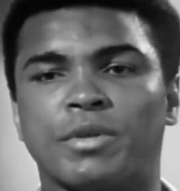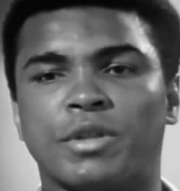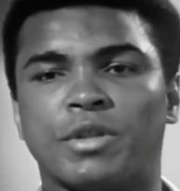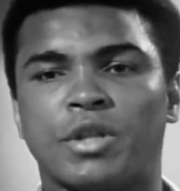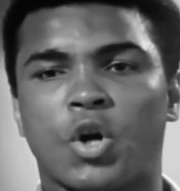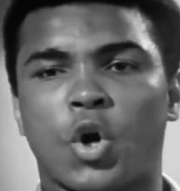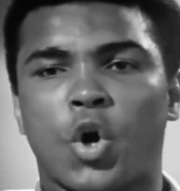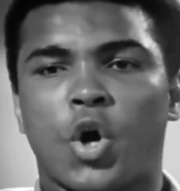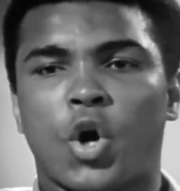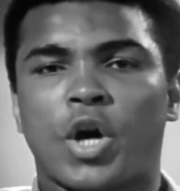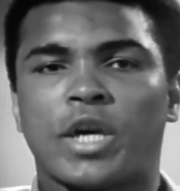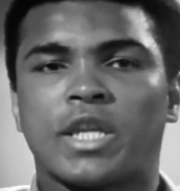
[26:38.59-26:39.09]
But
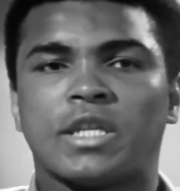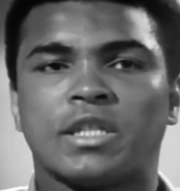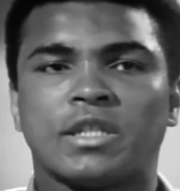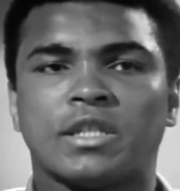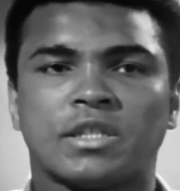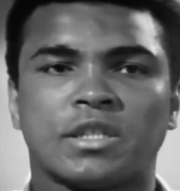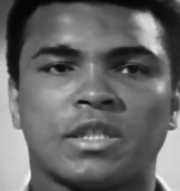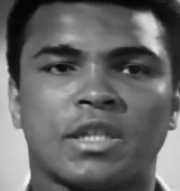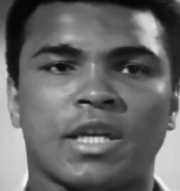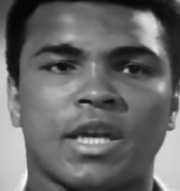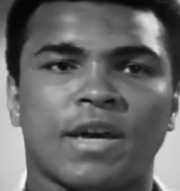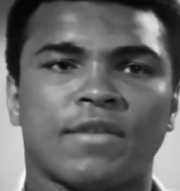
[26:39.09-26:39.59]
the
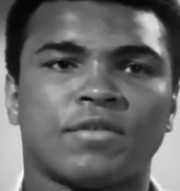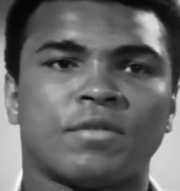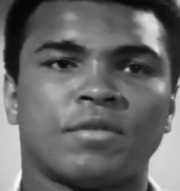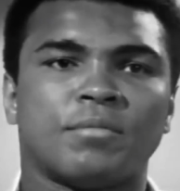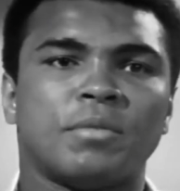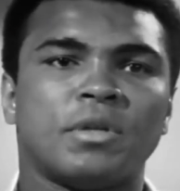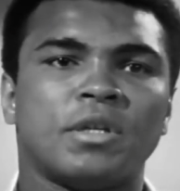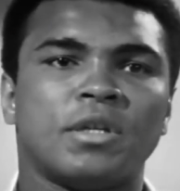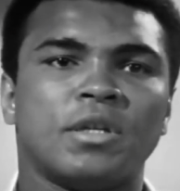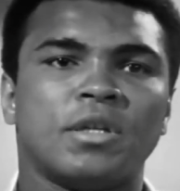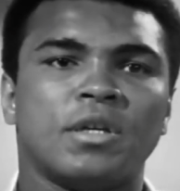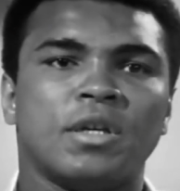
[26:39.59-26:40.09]
audience have
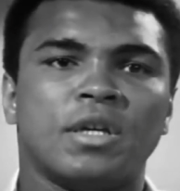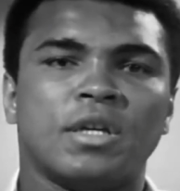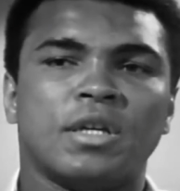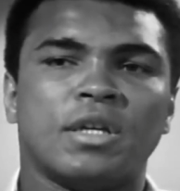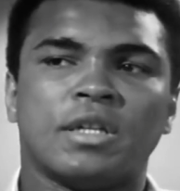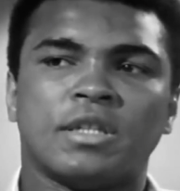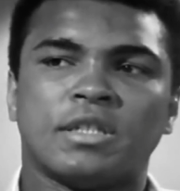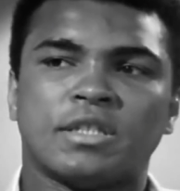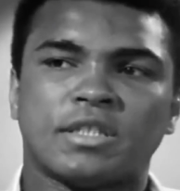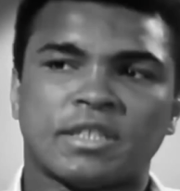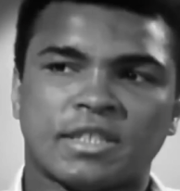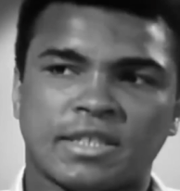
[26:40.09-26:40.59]
to be
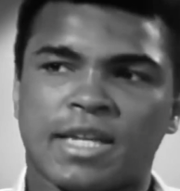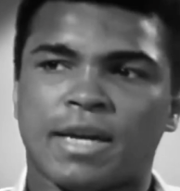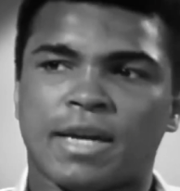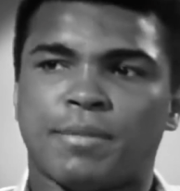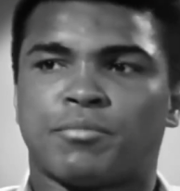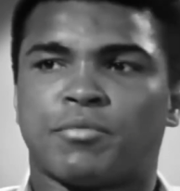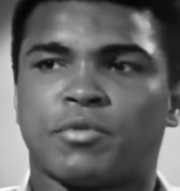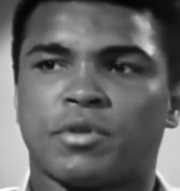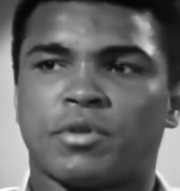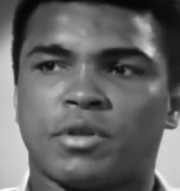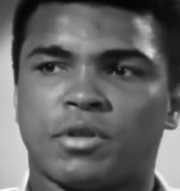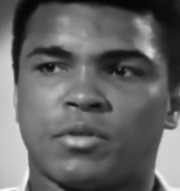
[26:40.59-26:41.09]

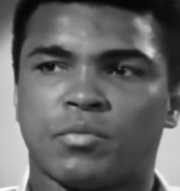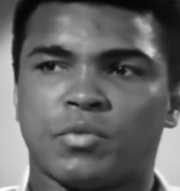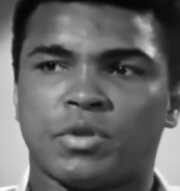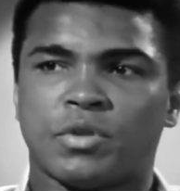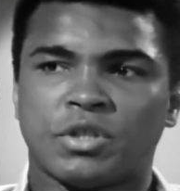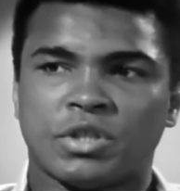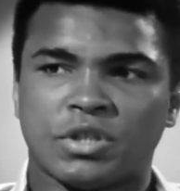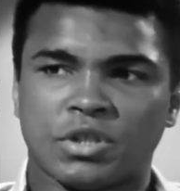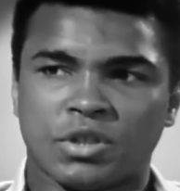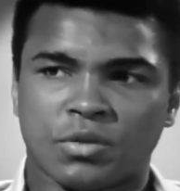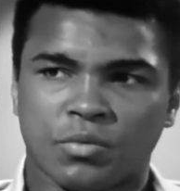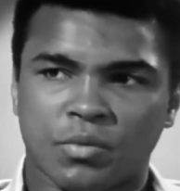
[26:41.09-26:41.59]
separate,
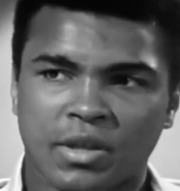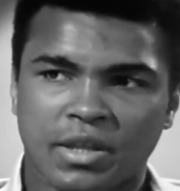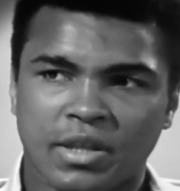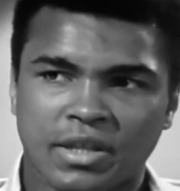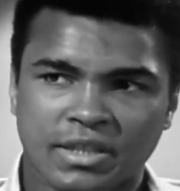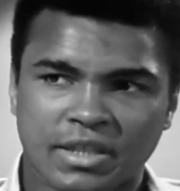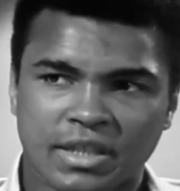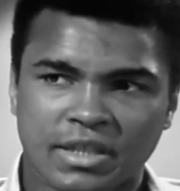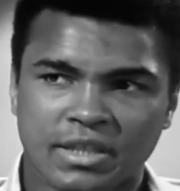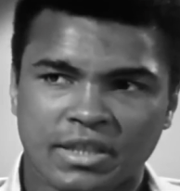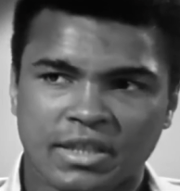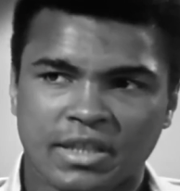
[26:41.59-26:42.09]
which is the way
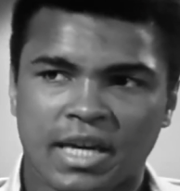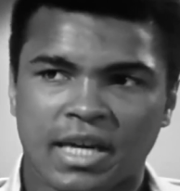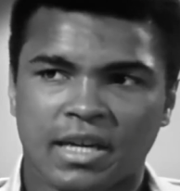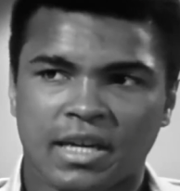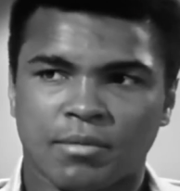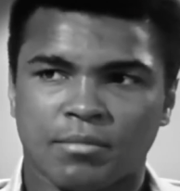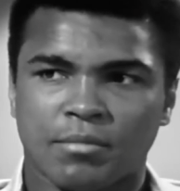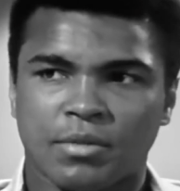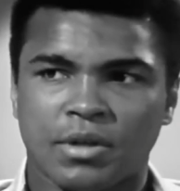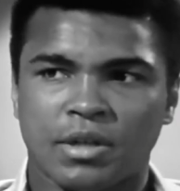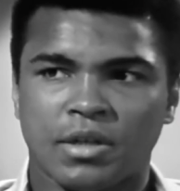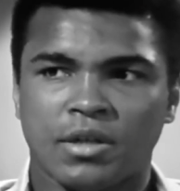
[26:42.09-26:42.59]
this has got
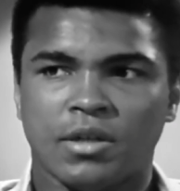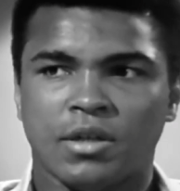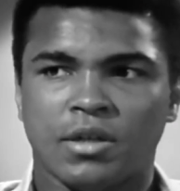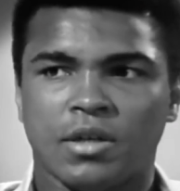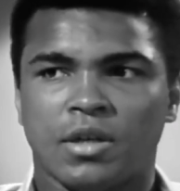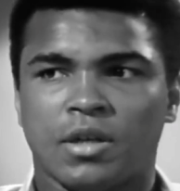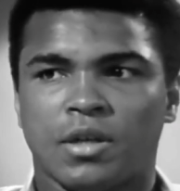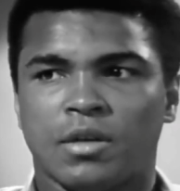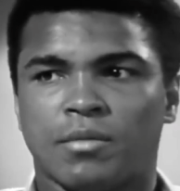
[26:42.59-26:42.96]
to be.